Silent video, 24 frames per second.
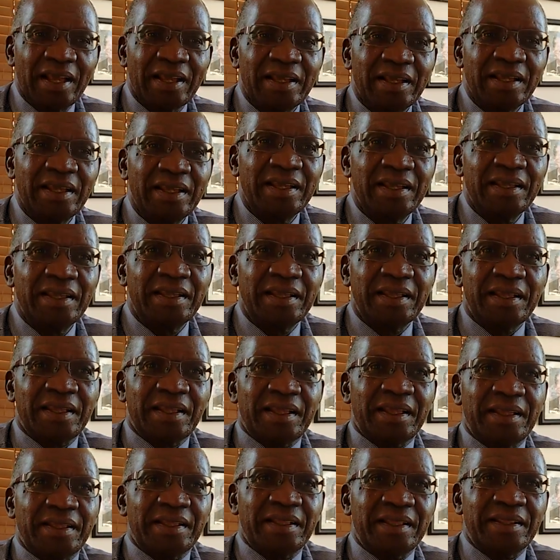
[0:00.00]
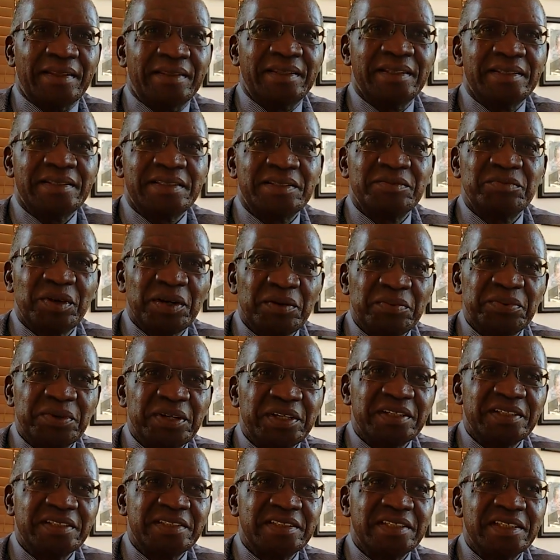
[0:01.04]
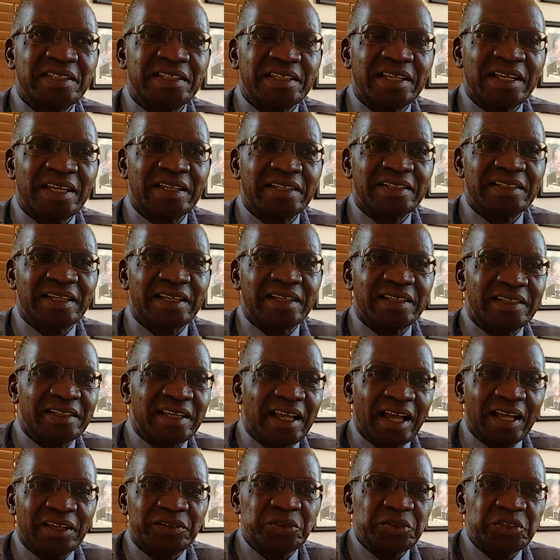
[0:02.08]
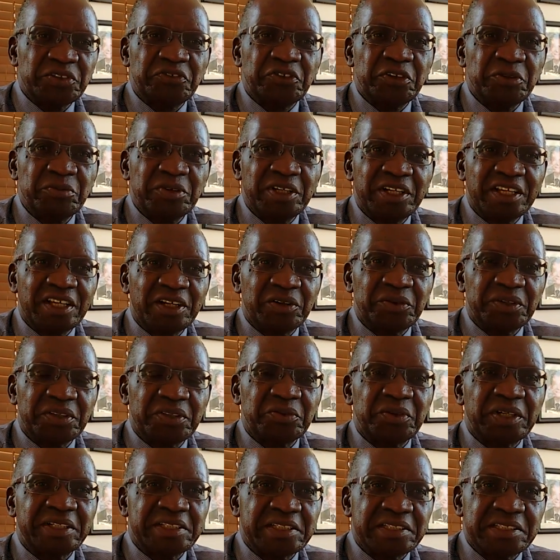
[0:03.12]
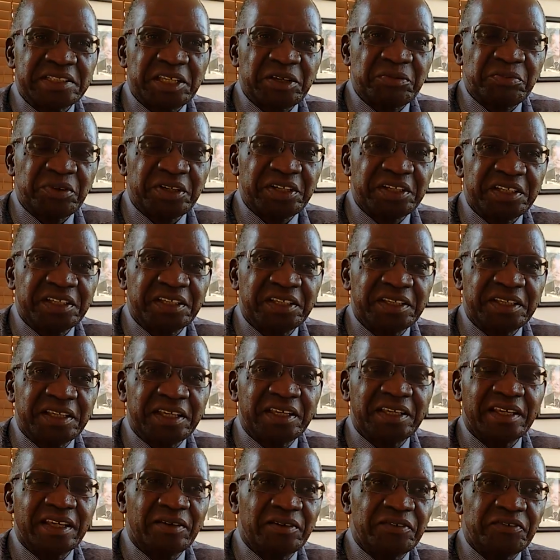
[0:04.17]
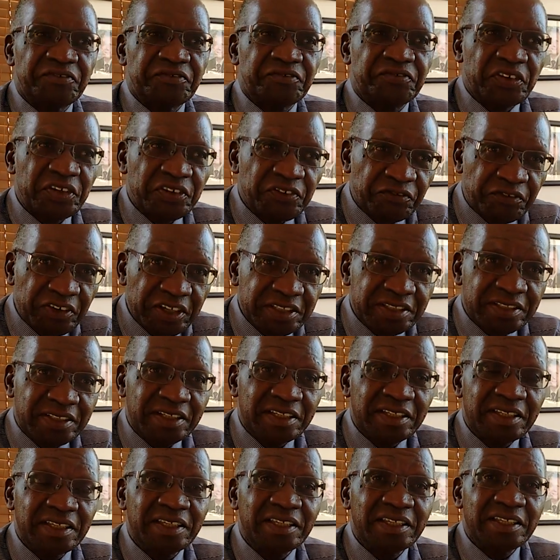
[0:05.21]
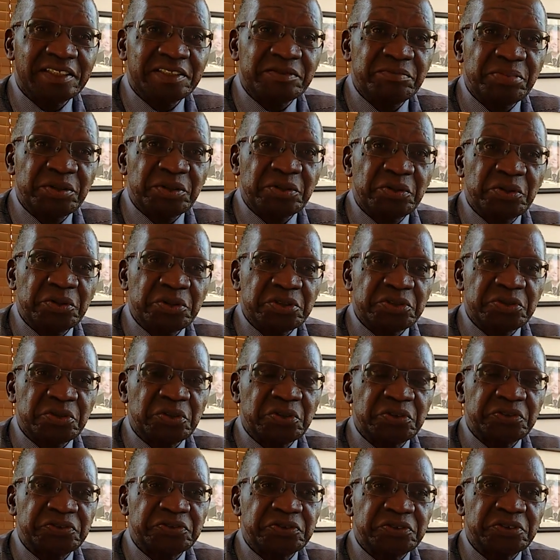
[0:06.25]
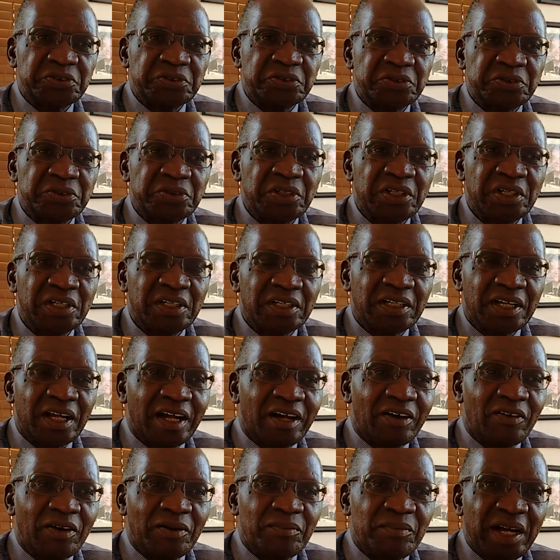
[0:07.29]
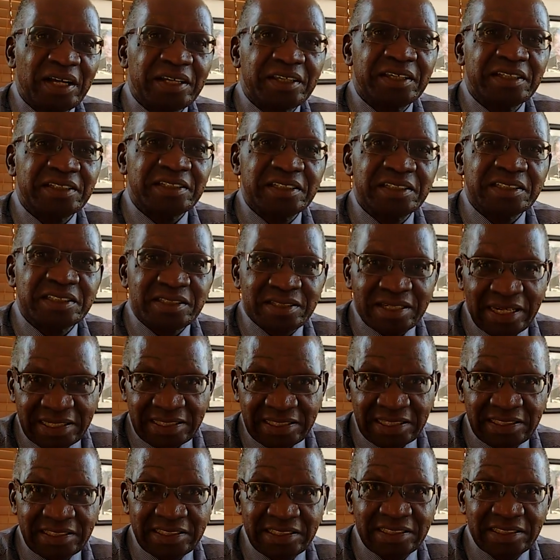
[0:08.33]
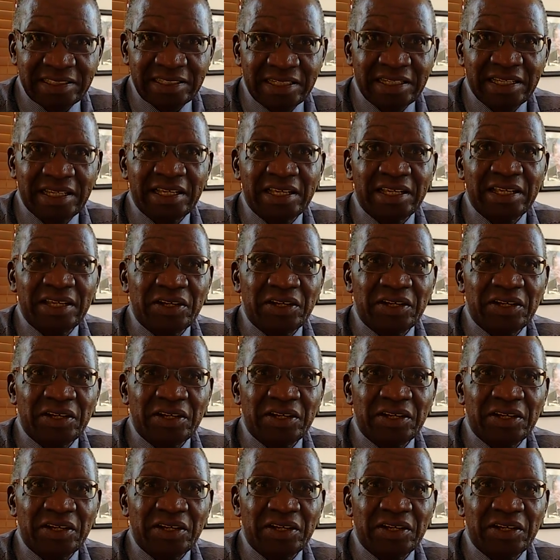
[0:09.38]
Yeah. The Zimbabweans are not familiar with what is happening. Firstly, it's because of our marketing strategy.